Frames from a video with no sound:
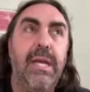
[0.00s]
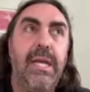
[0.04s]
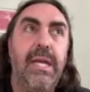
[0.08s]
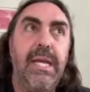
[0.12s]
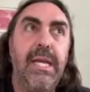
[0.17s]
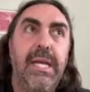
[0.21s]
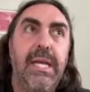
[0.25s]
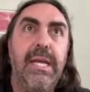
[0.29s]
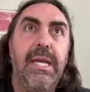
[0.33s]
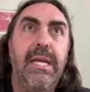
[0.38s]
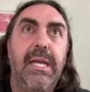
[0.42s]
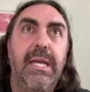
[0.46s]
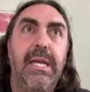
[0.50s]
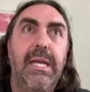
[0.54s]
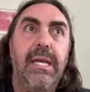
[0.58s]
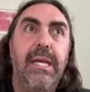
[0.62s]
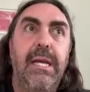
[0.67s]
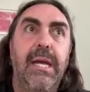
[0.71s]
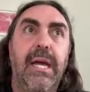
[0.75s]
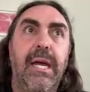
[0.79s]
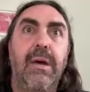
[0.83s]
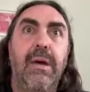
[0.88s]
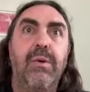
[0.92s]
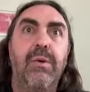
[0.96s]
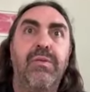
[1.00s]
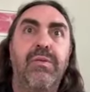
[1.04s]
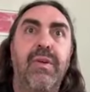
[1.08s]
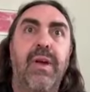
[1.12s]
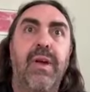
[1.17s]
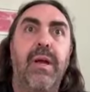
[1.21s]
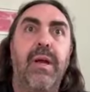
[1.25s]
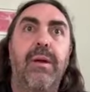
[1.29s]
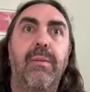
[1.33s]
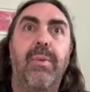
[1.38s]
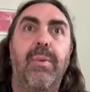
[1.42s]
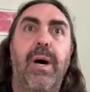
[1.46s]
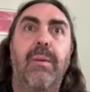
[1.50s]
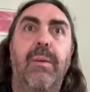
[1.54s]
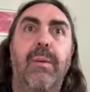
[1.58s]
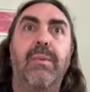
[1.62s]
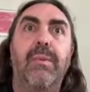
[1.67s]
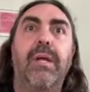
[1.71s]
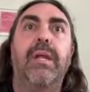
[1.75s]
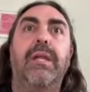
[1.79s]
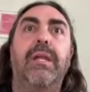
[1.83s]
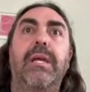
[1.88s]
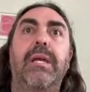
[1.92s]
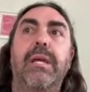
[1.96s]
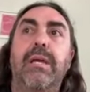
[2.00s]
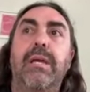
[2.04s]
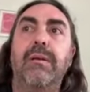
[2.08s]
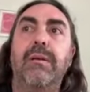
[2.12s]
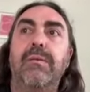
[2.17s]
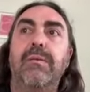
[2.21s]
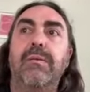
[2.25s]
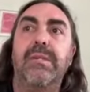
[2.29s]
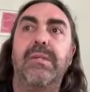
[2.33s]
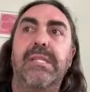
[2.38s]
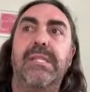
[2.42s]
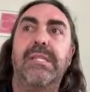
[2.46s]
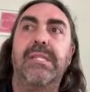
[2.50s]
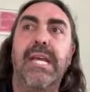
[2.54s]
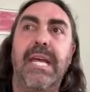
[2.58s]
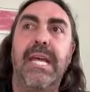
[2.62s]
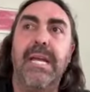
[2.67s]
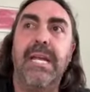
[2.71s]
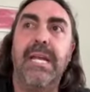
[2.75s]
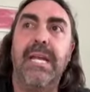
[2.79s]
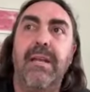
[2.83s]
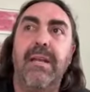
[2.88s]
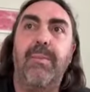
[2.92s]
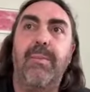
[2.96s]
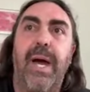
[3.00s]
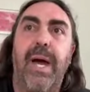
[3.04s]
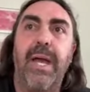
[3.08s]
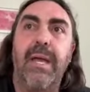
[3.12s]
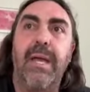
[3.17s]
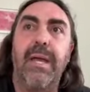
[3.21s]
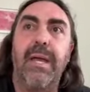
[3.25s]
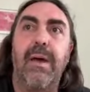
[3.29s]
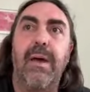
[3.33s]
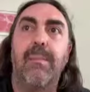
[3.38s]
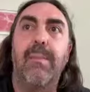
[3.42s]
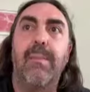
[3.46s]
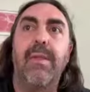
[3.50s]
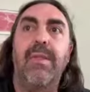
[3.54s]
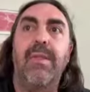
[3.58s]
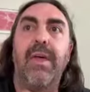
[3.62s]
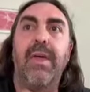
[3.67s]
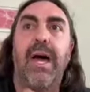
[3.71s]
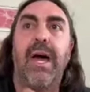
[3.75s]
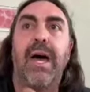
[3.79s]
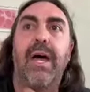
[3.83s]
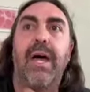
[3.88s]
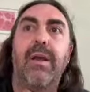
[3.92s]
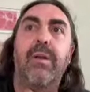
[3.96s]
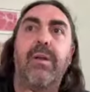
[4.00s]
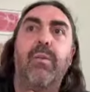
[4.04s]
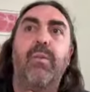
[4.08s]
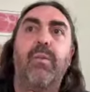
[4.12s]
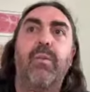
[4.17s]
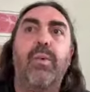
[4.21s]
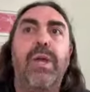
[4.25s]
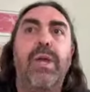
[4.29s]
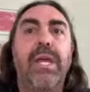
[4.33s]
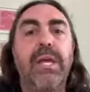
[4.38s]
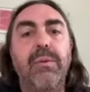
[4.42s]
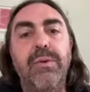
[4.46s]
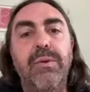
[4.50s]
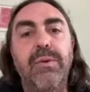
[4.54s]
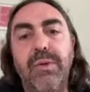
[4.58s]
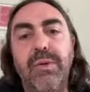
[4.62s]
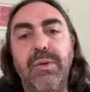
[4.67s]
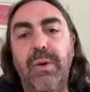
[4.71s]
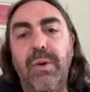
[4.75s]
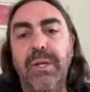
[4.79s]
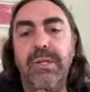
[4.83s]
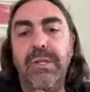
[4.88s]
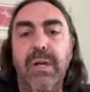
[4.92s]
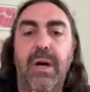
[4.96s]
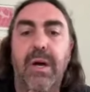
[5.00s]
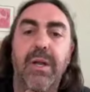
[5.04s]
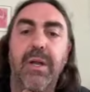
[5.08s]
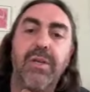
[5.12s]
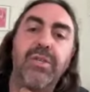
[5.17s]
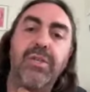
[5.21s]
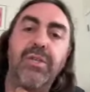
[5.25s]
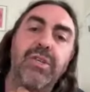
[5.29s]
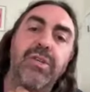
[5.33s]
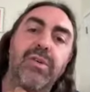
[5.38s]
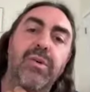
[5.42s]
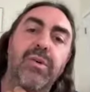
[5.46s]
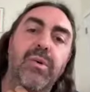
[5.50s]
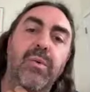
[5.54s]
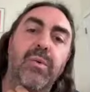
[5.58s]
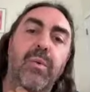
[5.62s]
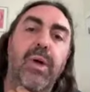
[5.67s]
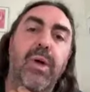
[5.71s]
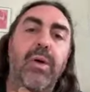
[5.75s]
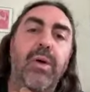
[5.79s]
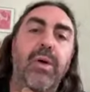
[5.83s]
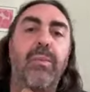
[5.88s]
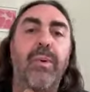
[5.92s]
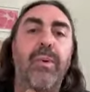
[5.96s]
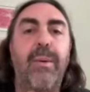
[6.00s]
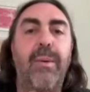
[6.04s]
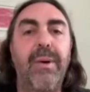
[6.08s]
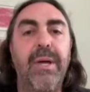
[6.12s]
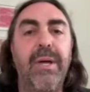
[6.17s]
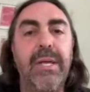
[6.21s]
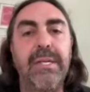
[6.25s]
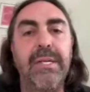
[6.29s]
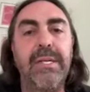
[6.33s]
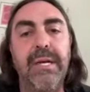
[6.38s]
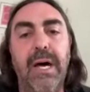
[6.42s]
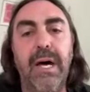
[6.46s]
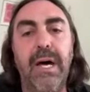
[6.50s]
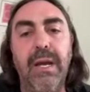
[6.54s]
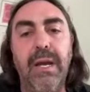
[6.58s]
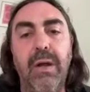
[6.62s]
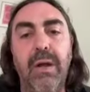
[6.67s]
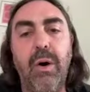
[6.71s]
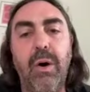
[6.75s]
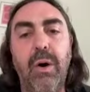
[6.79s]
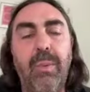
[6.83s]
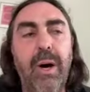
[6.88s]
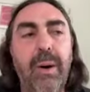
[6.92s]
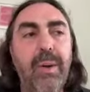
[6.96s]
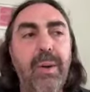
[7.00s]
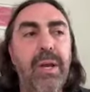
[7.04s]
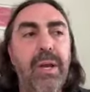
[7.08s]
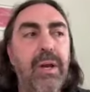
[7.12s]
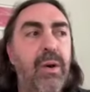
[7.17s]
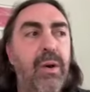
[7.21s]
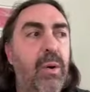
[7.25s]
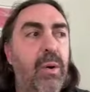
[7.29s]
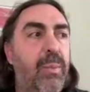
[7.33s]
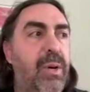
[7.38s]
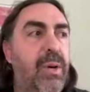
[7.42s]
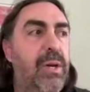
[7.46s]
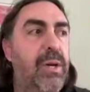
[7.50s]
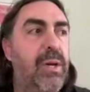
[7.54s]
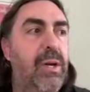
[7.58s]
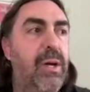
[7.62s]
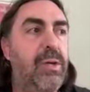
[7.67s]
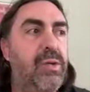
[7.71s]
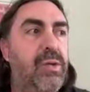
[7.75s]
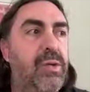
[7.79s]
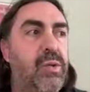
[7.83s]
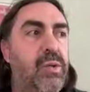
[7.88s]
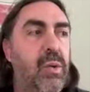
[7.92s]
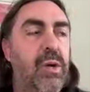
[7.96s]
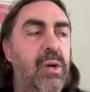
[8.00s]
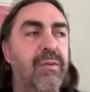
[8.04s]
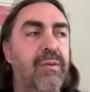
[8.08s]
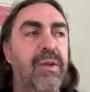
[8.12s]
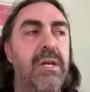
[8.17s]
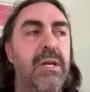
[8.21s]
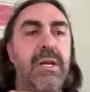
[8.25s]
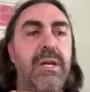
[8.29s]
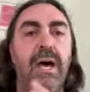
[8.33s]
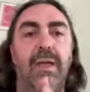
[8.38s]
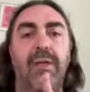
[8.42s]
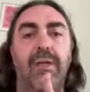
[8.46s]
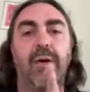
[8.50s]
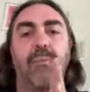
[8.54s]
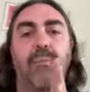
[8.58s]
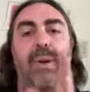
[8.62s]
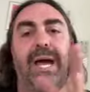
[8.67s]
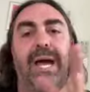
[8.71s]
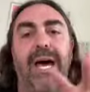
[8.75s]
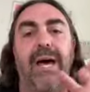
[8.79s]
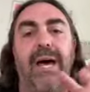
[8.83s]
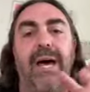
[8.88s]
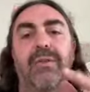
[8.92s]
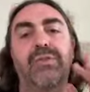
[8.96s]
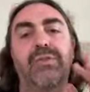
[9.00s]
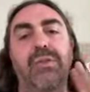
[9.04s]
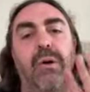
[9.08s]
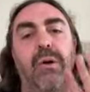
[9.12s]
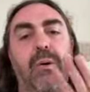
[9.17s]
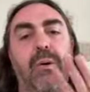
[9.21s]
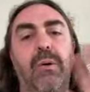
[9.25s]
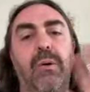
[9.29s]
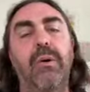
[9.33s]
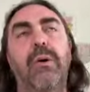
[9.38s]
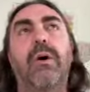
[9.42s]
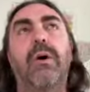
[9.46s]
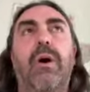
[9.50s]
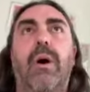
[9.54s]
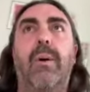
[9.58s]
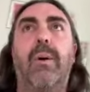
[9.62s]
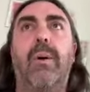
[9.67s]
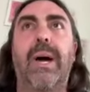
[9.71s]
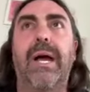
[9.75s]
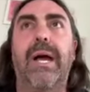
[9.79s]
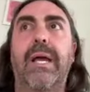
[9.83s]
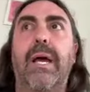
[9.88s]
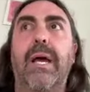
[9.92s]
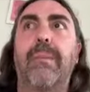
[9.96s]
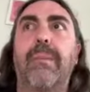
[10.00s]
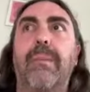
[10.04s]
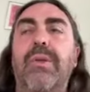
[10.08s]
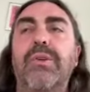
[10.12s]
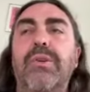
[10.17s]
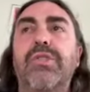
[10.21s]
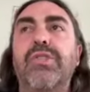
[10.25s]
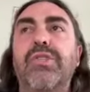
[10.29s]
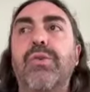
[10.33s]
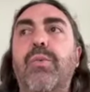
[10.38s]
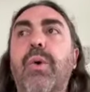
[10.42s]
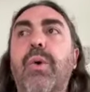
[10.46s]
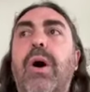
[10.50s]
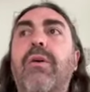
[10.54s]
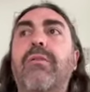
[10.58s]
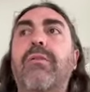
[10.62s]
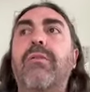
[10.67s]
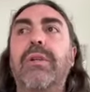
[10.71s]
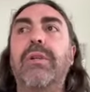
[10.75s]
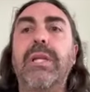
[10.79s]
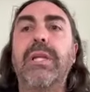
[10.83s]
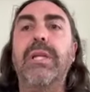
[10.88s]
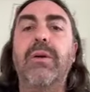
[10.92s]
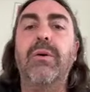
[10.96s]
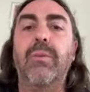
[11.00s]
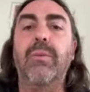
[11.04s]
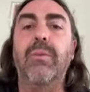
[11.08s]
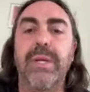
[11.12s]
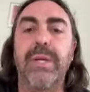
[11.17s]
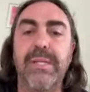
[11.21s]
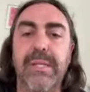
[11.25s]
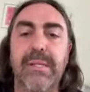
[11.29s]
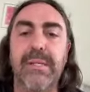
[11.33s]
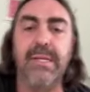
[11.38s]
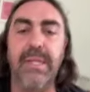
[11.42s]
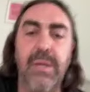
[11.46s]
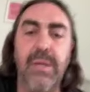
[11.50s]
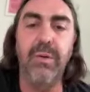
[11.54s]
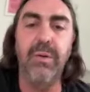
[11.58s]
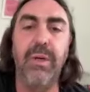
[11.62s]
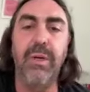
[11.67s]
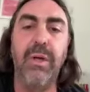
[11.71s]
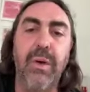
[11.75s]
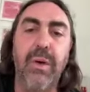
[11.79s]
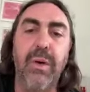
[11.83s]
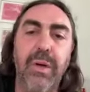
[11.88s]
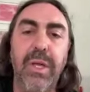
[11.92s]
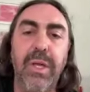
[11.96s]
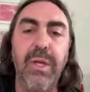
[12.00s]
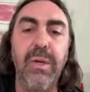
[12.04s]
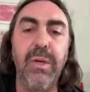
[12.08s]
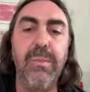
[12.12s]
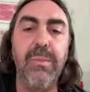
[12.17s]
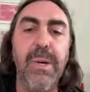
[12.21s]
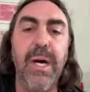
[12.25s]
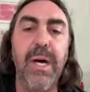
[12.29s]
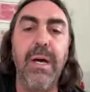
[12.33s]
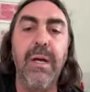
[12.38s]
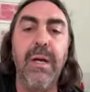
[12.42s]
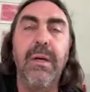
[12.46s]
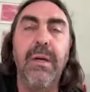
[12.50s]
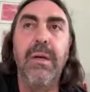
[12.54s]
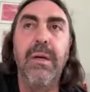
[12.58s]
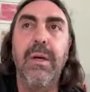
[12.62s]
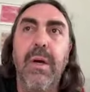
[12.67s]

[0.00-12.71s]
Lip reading: it was very publicly stated by him that he was going to undo what Obama had done. Obama had opened sort of another path. So I'll back up. There's 12 legal reasons that you can go to Cuba.